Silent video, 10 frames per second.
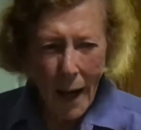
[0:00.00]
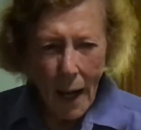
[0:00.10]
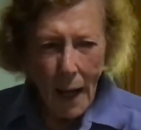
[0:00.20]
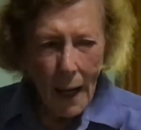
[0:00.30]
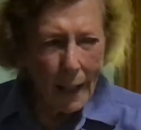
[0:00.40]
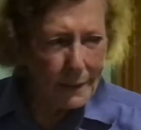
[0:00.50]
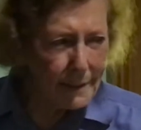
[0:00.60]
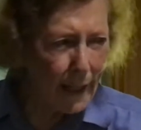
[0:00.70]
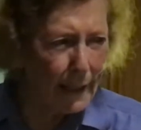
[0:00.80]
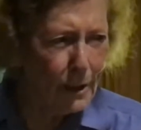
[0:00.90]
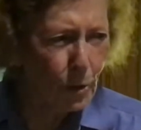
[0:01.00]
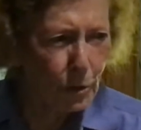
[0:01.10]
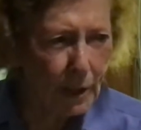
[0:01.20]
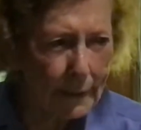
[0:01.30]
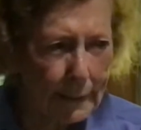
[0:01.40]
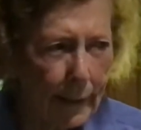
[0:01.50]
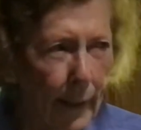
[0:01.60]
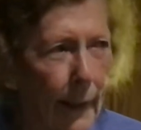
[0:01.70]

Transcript: And Dad looks at it,